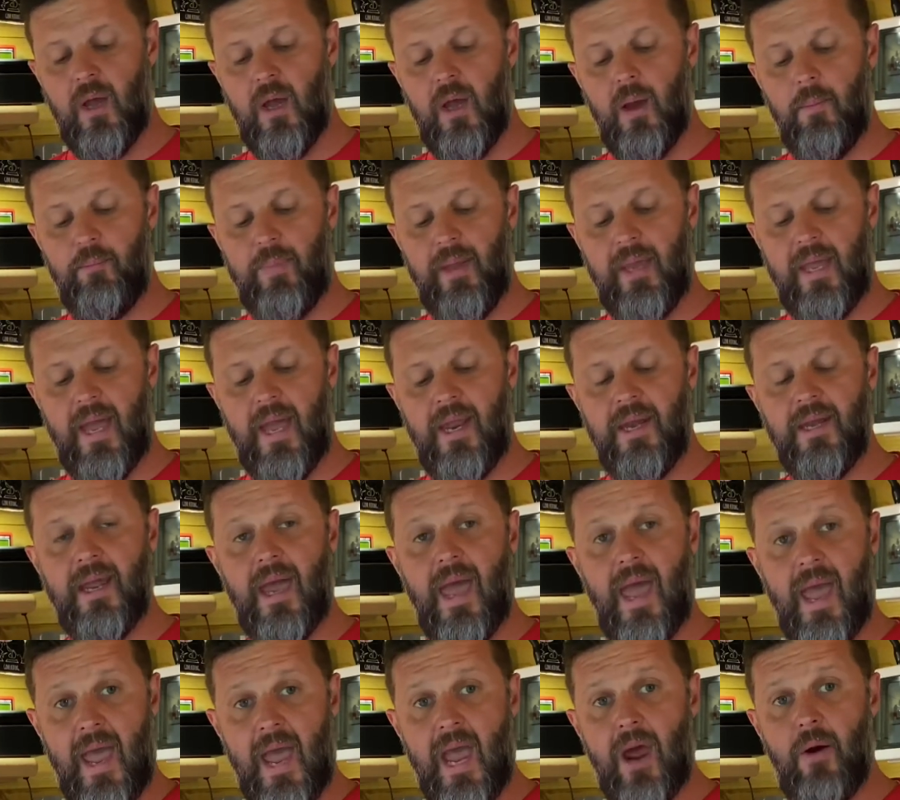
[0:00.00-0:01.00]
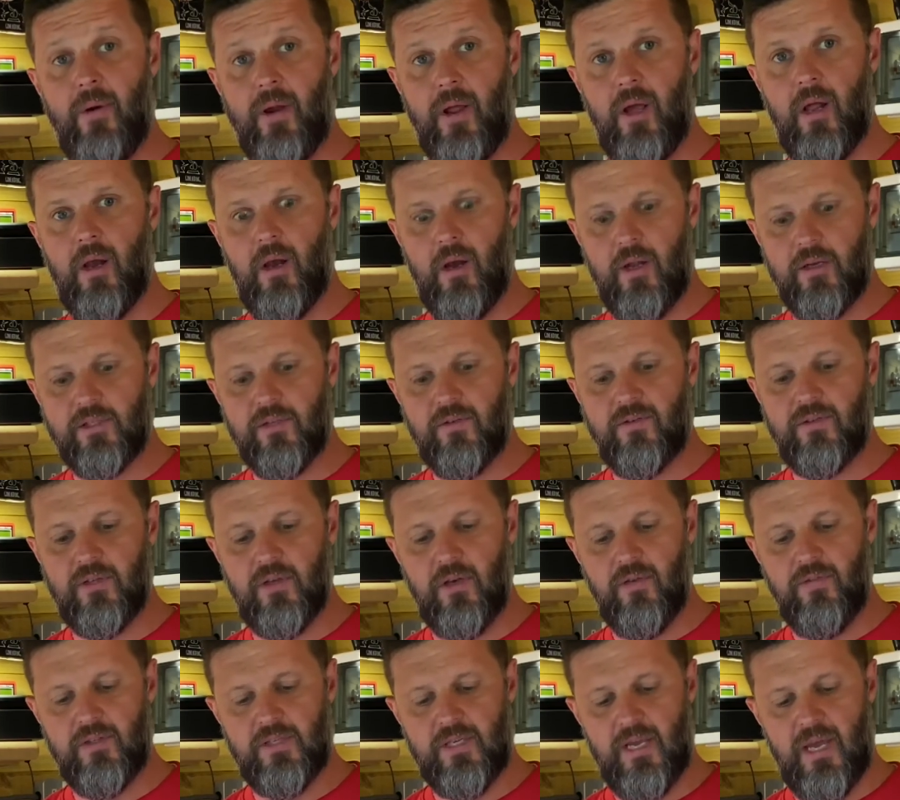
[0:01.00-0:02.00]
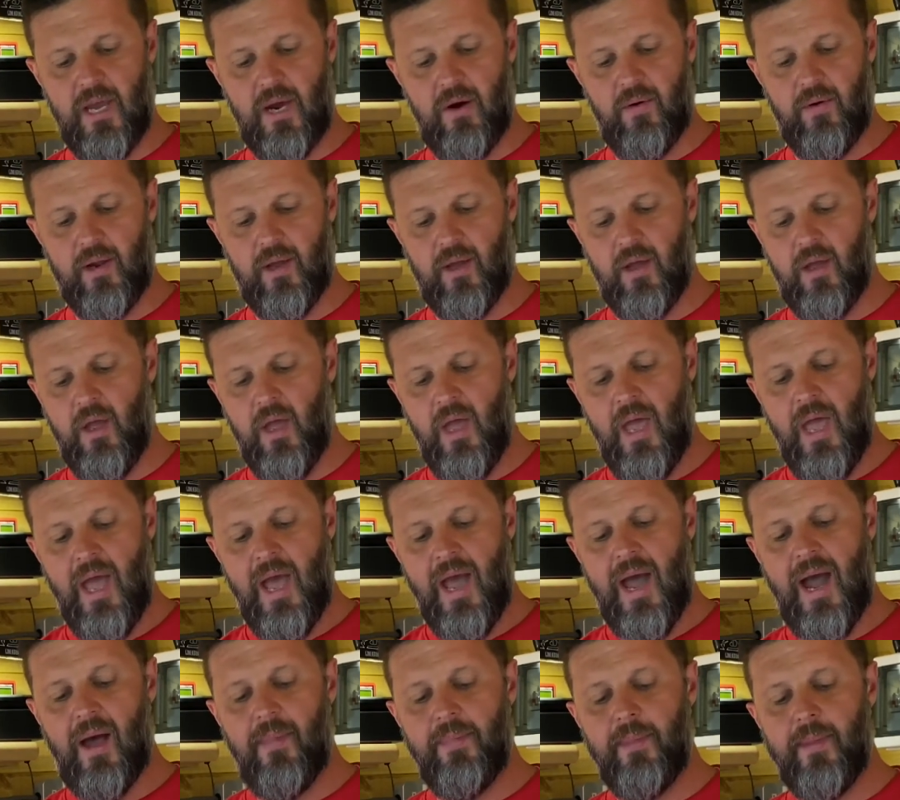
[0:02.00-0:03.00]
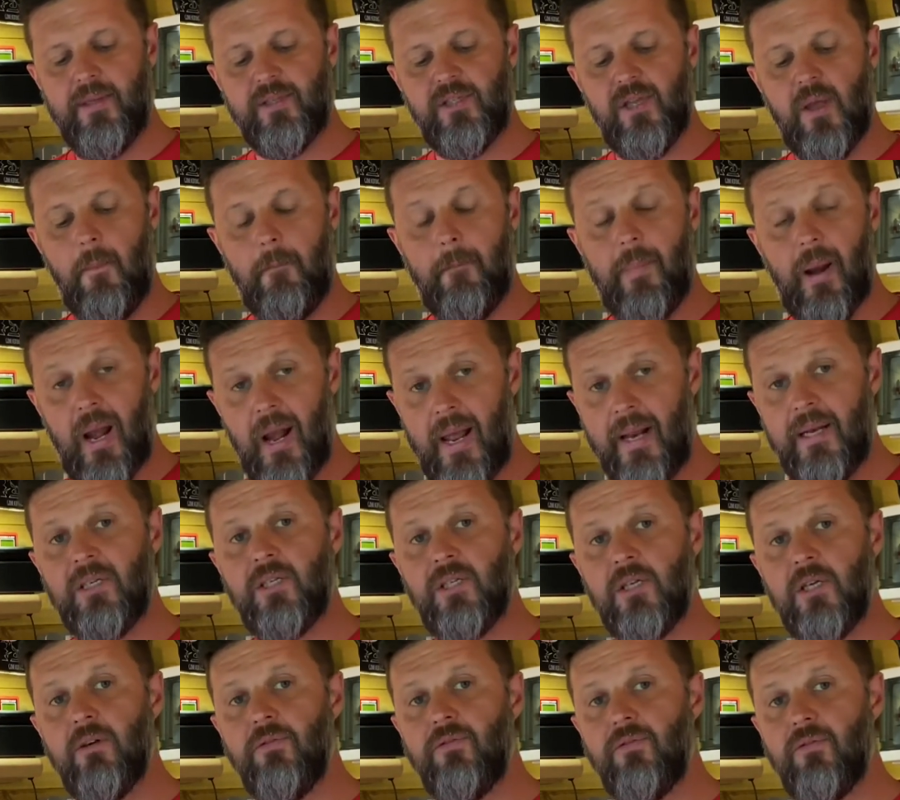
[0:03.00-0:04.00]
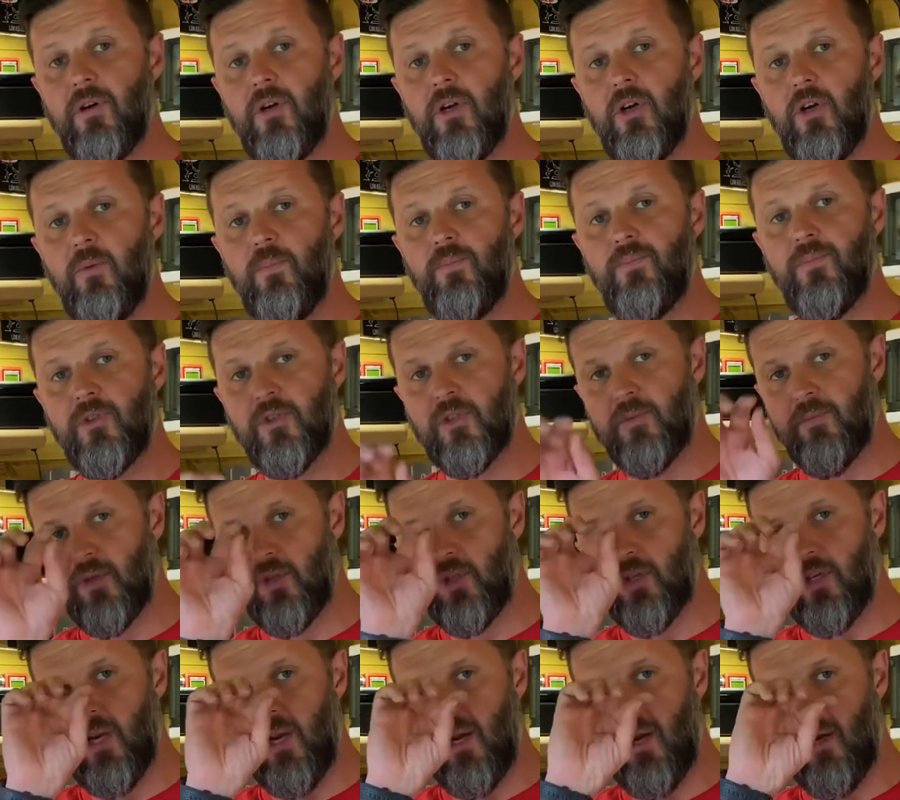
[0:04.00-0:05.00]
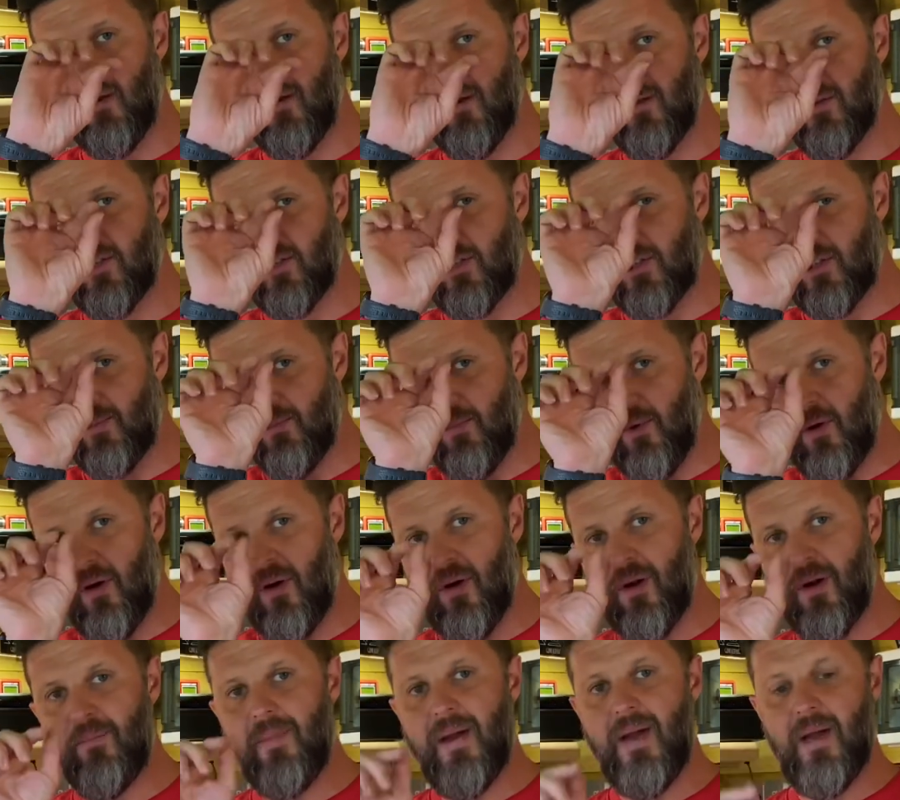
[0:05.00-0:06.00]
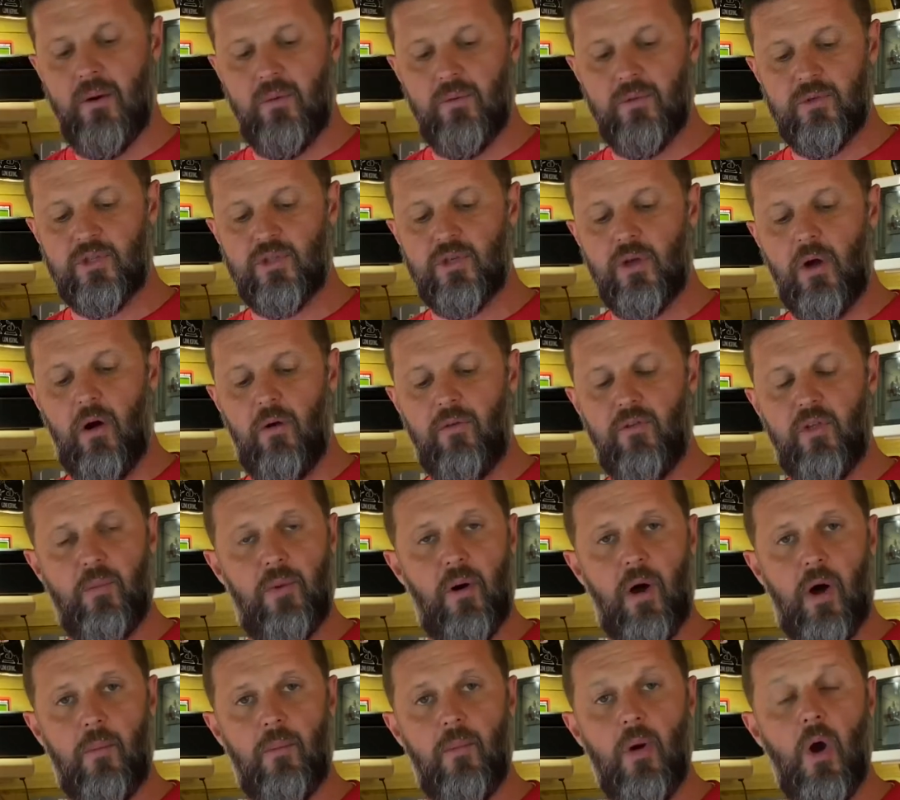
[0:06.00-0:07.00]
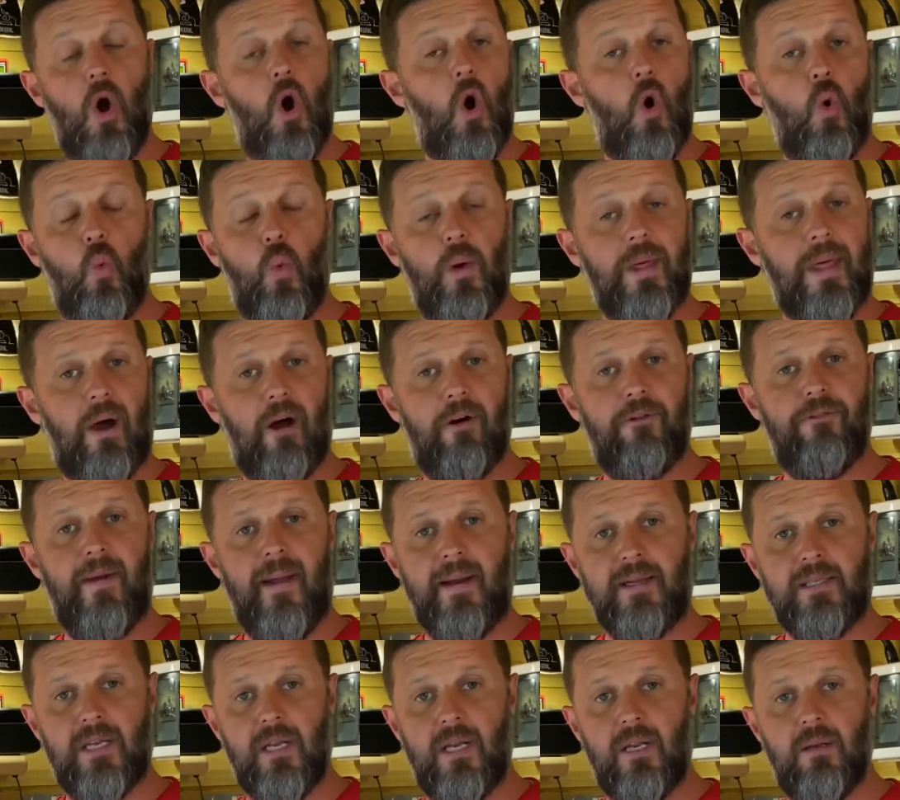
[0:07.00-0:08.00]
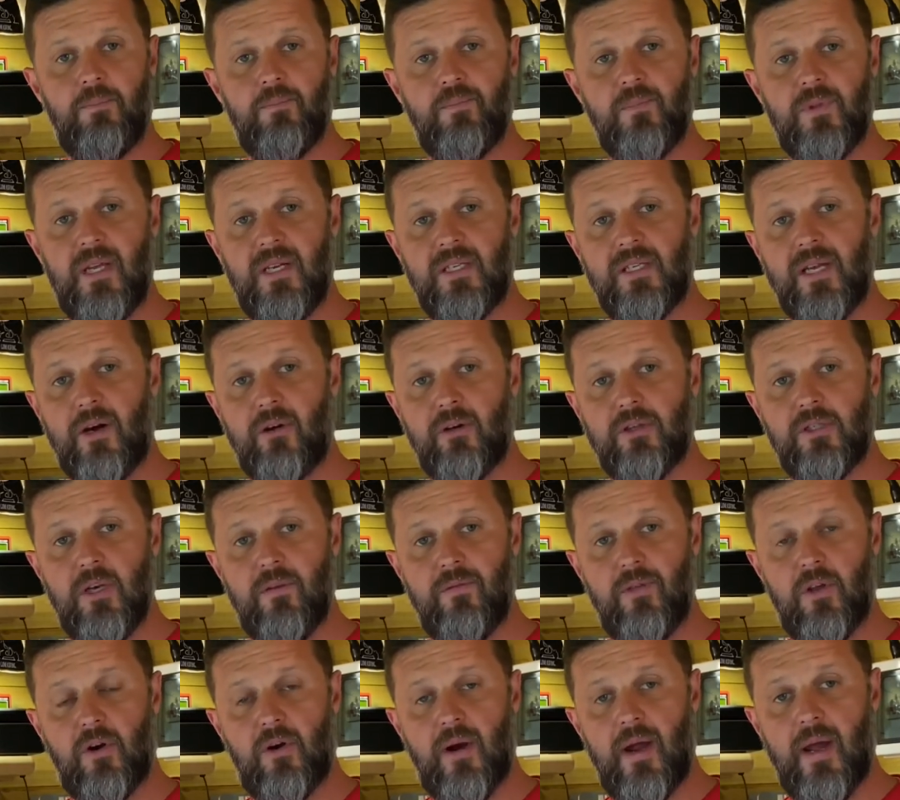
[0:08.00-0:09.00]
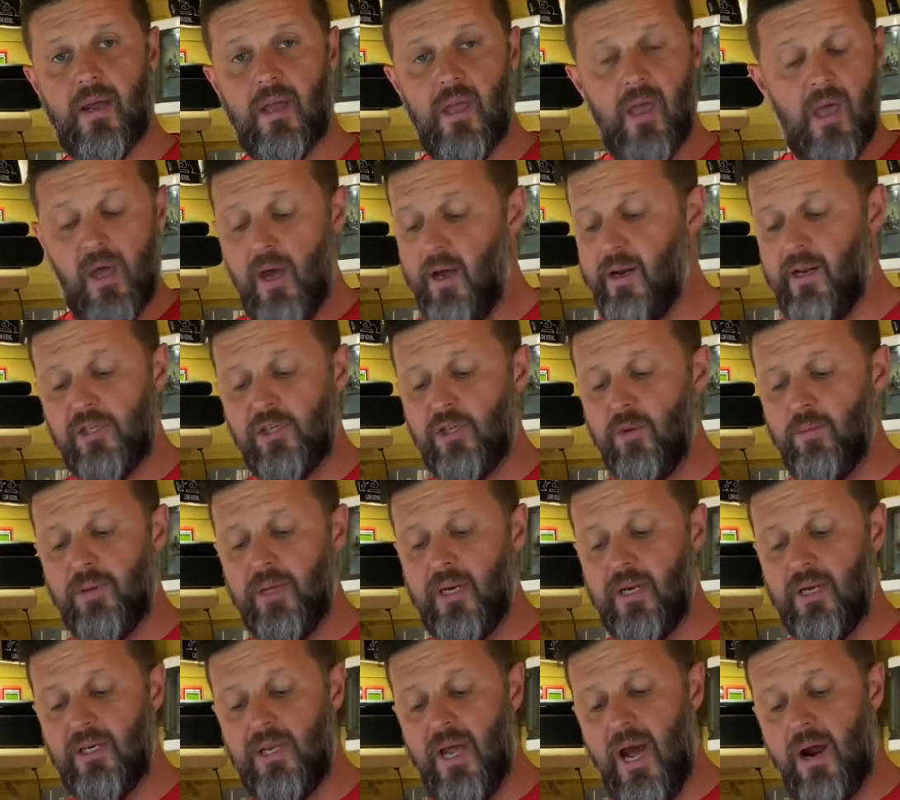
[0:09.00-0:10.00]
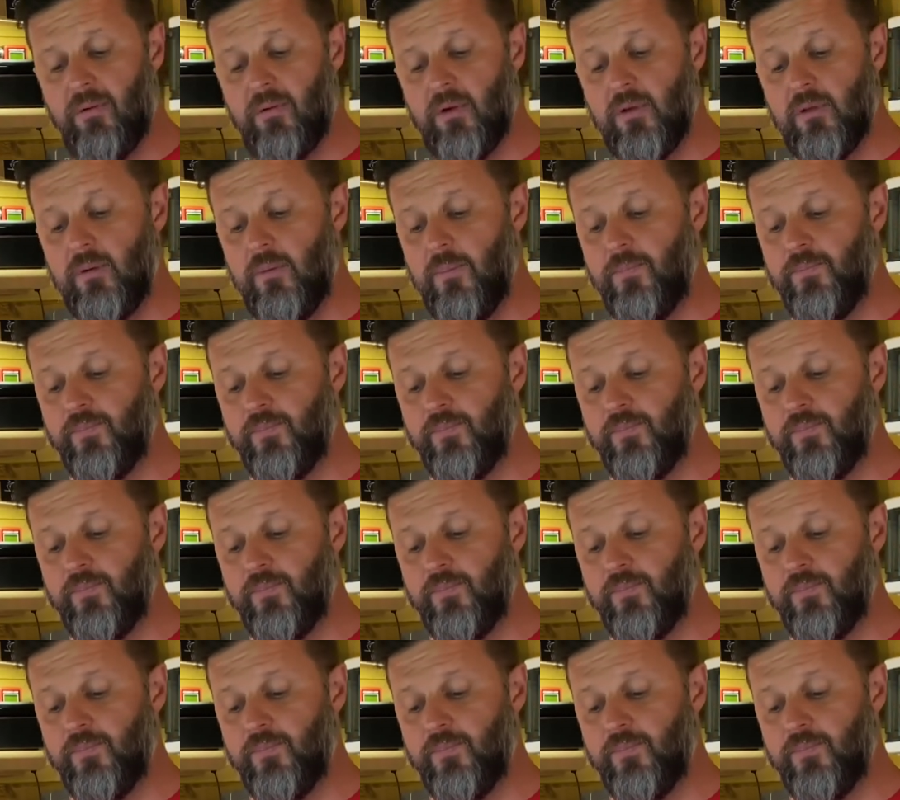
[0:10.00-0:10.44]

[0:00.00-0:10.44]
big end area, lots of surface area, and there's plenty of room to machine small amounts off the bottom without affecting the integrity of the crank. And it's something Daryl